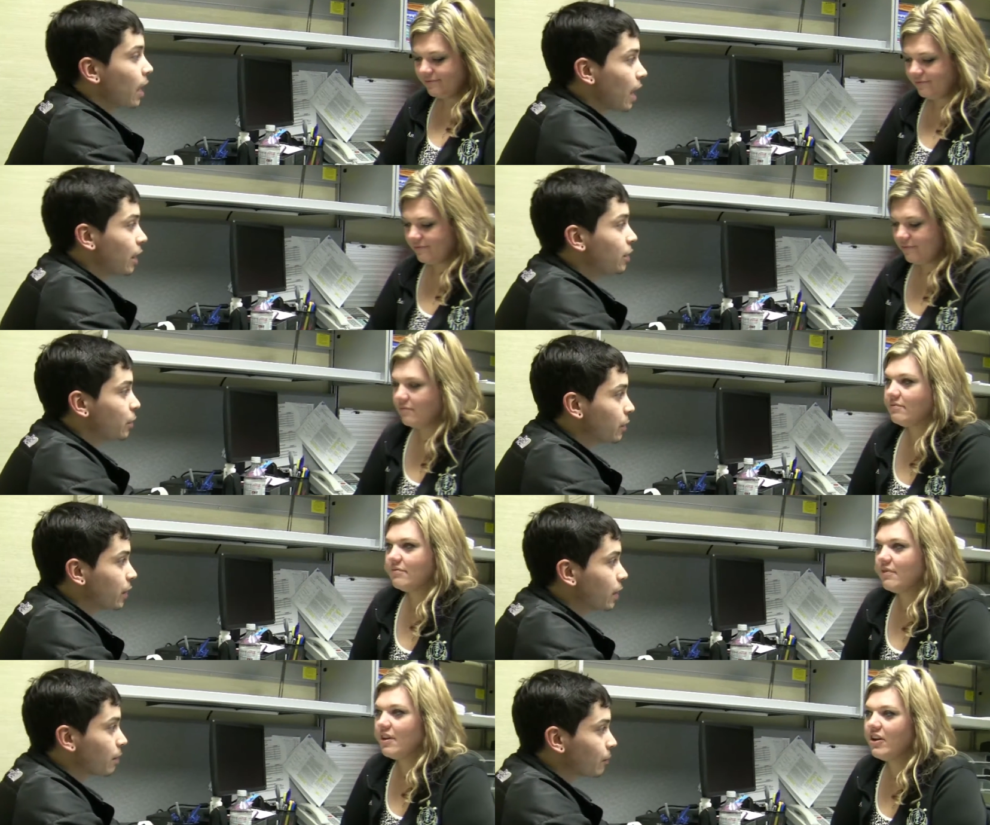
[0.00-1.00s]
Speaker 1: How are you doing
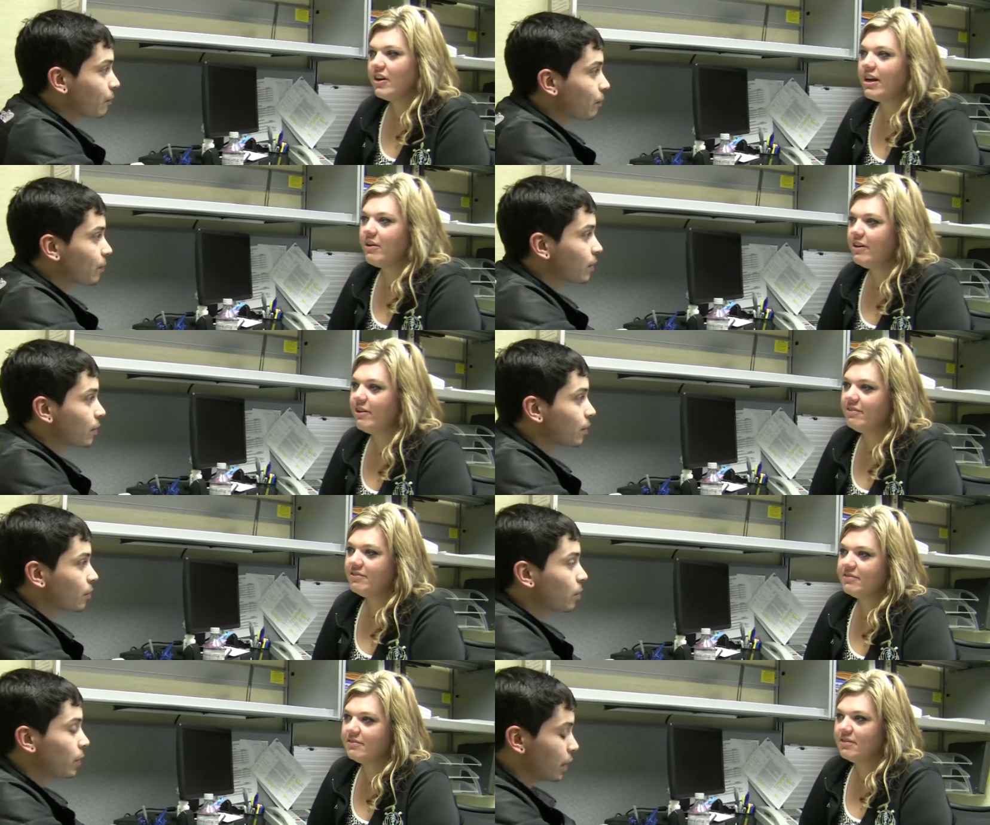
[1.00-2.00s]
today? Good, how are you?
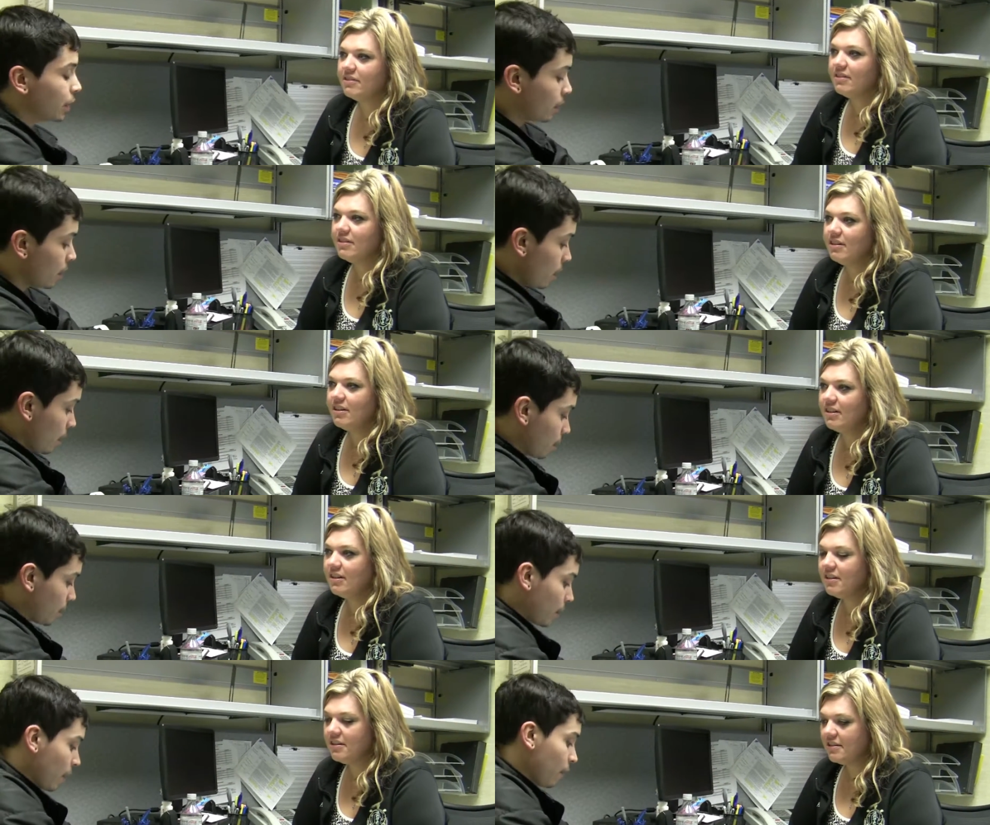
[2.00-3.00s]
Pretty good.
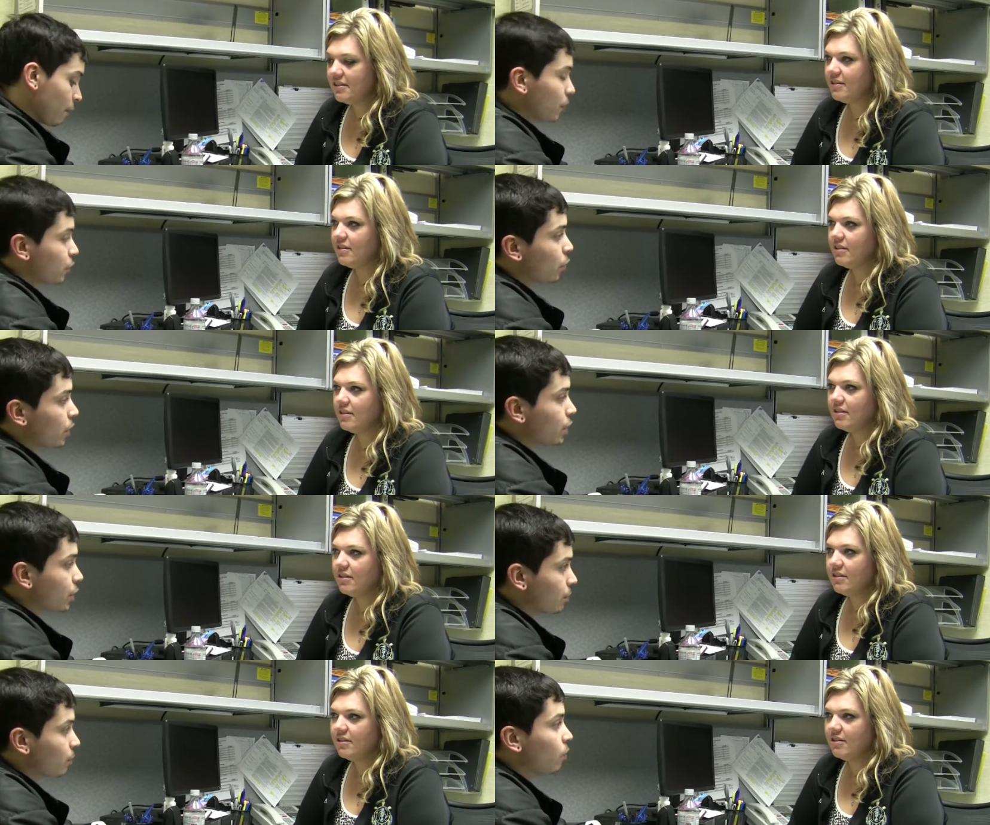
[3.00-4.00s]
First
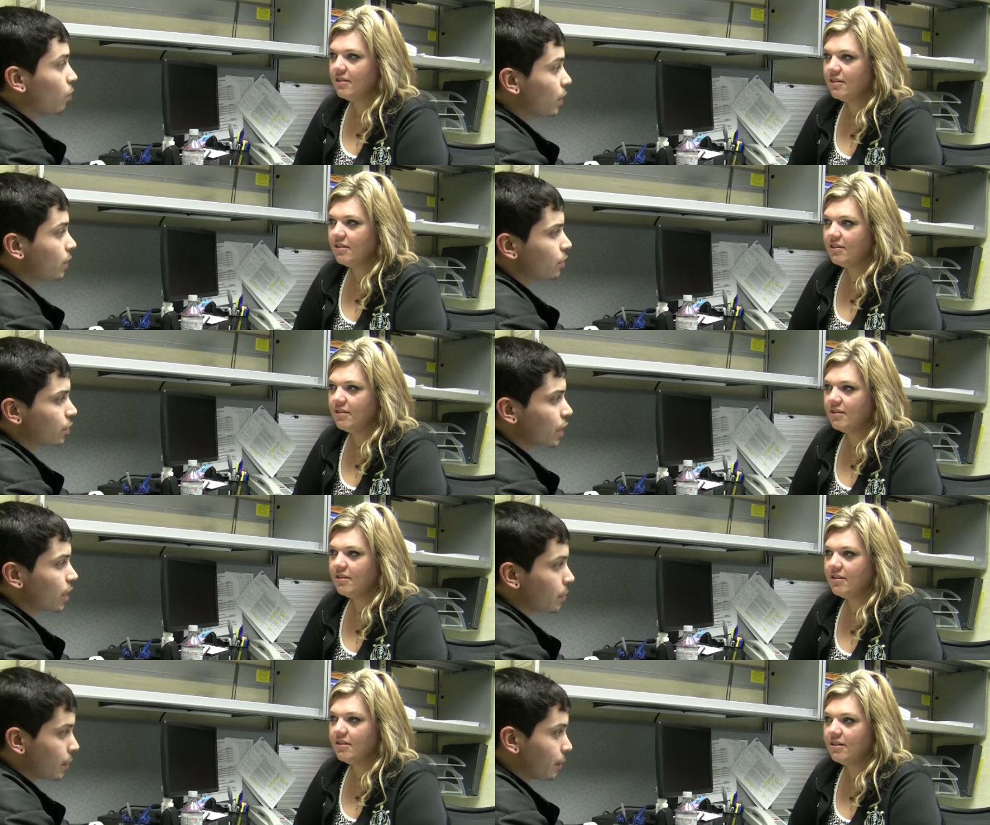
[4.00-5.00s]
question, what is your
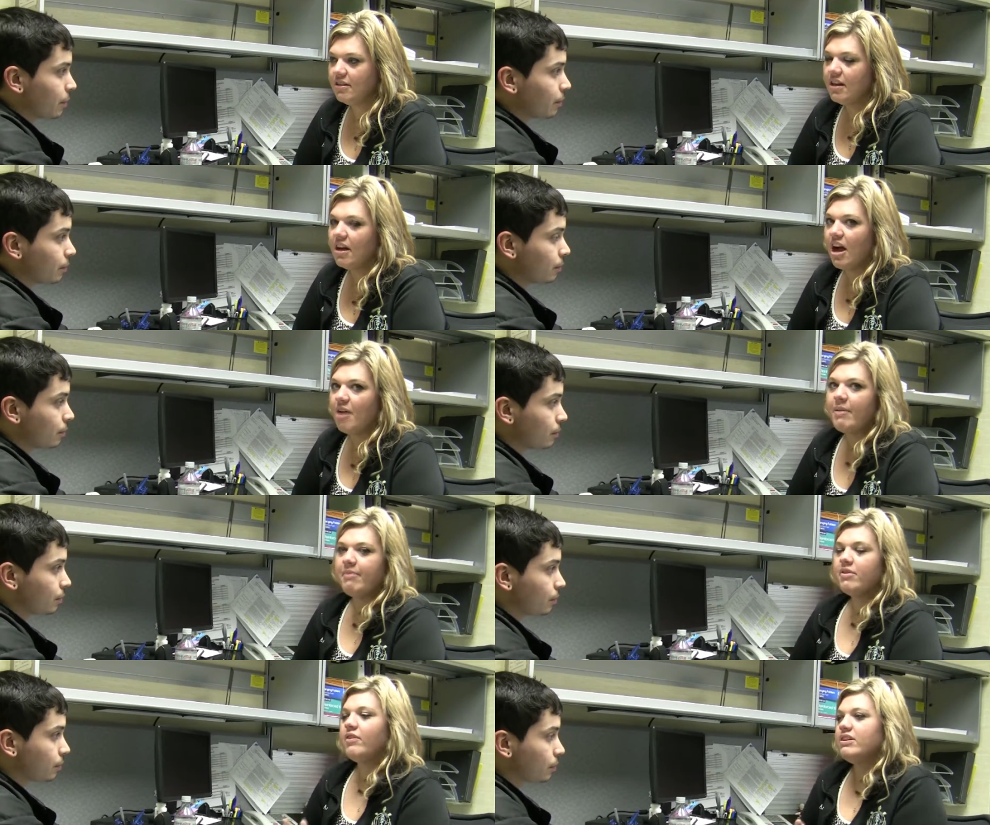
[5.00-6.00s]
job here?
Speaker 2: Um,
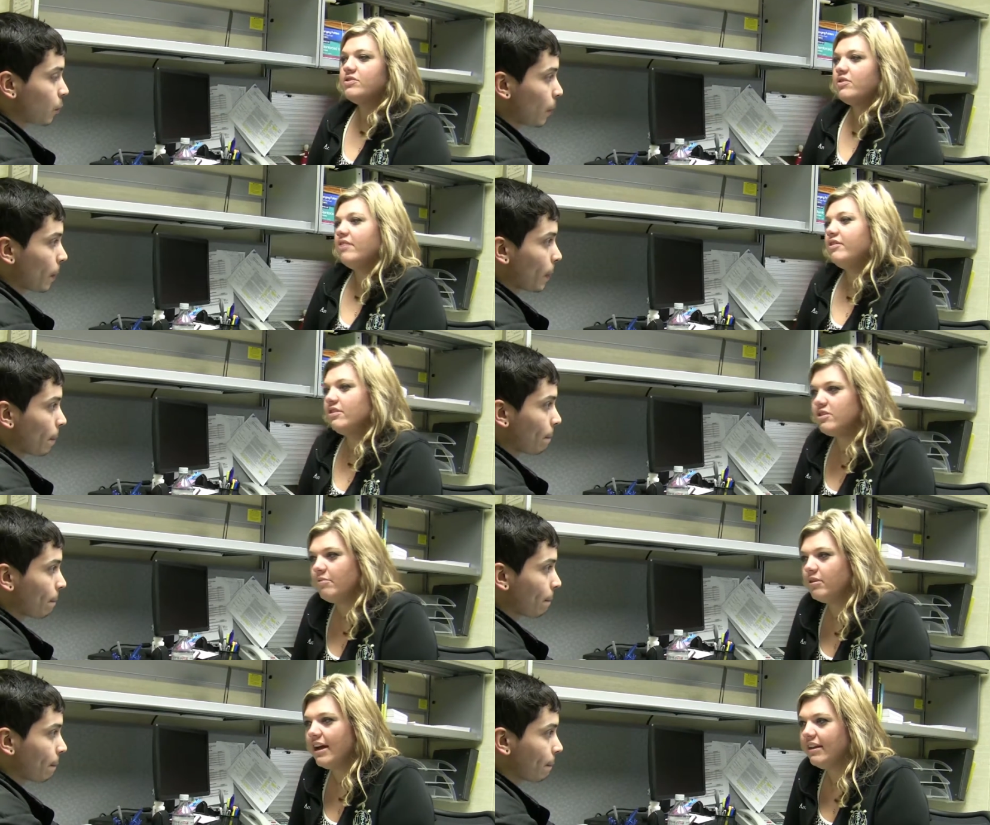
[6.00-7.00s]
I'm the registrar for the
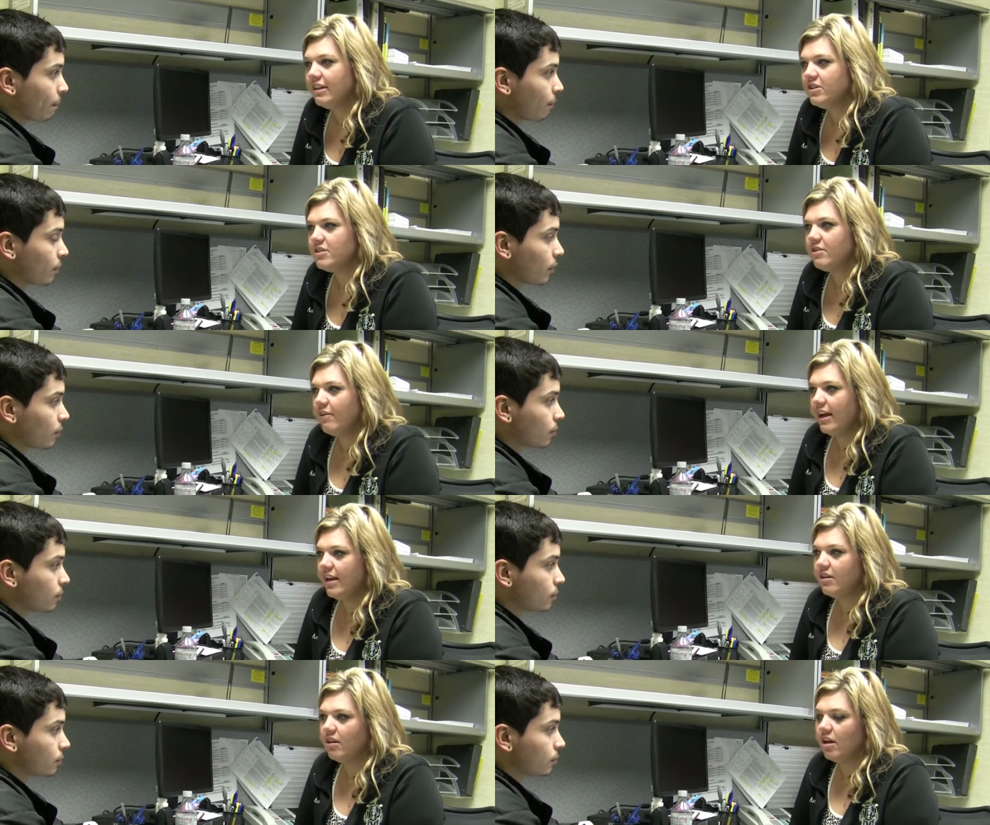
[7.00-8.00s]
Tribal College, so I
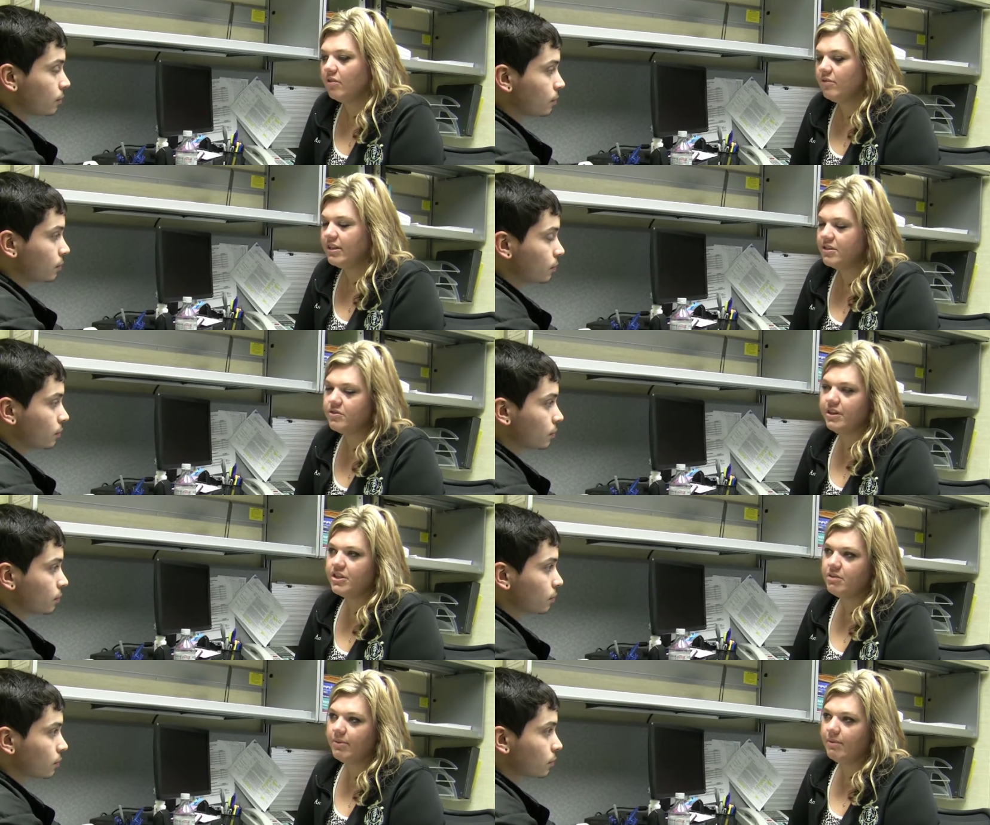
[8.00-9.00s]
handle all
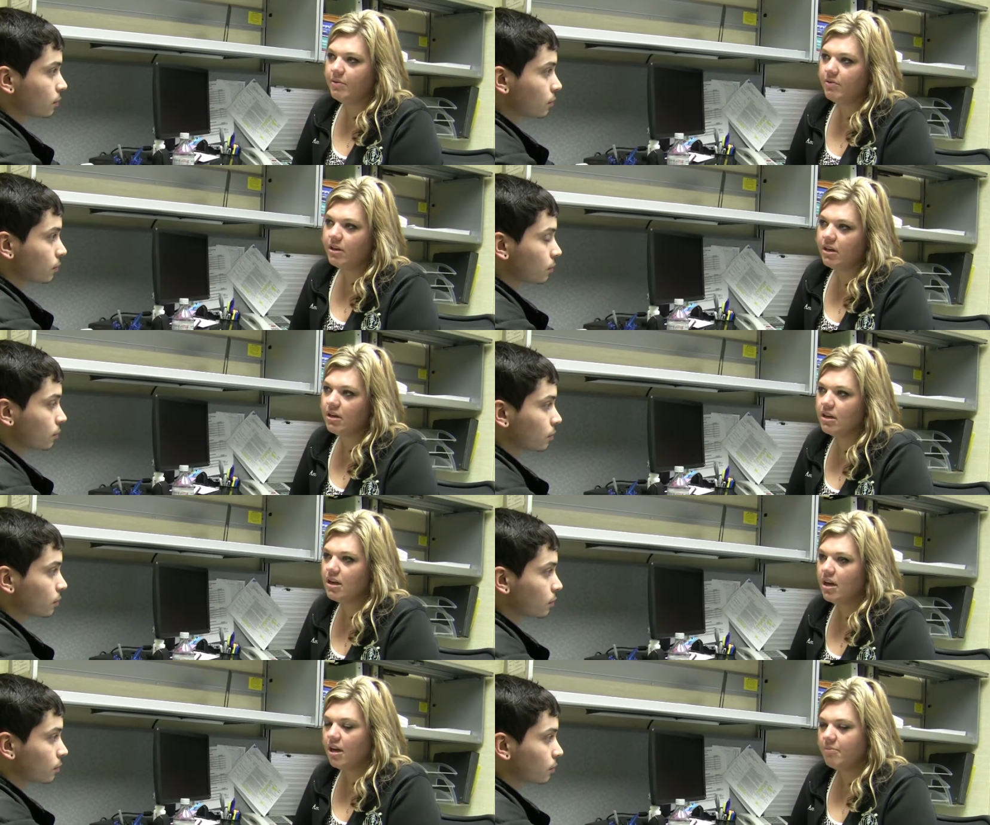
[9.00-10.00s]
registration paperwork,
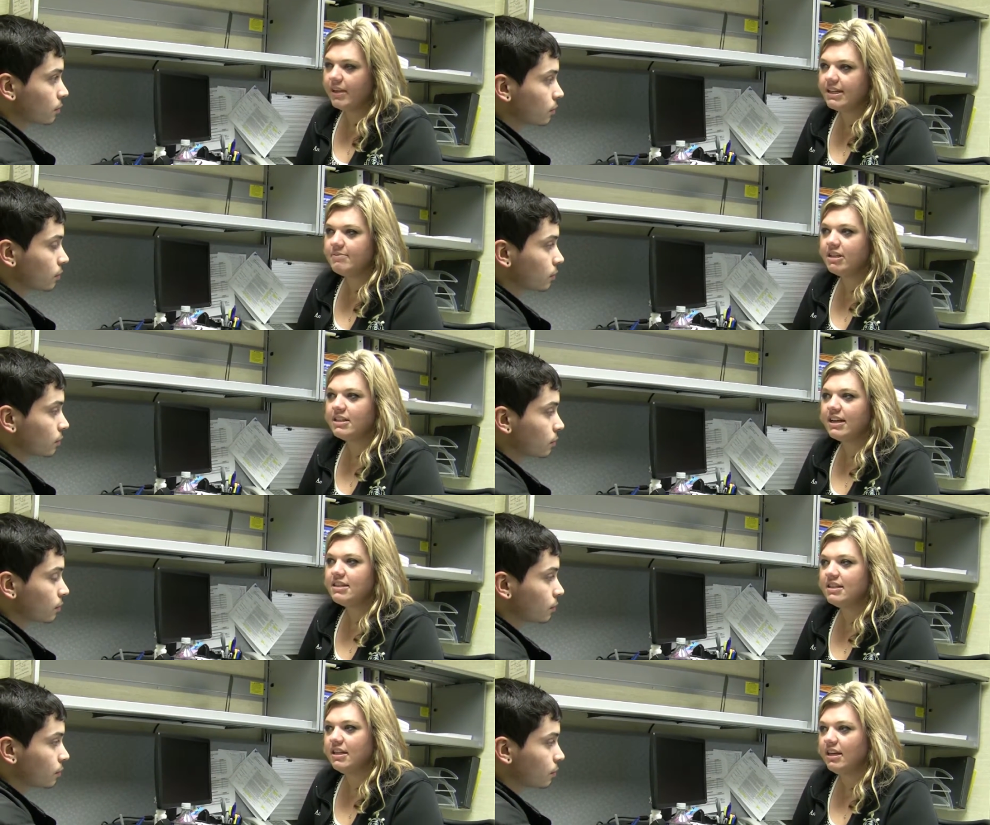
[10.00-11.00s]
placement
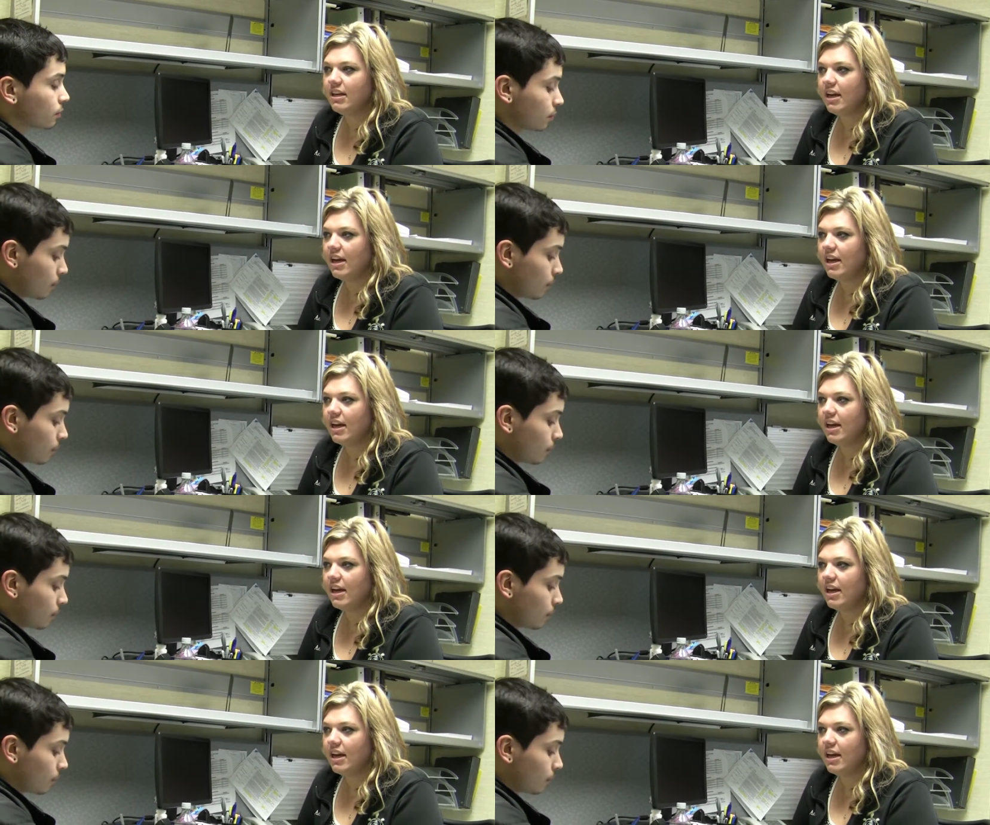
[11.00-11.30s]
testing,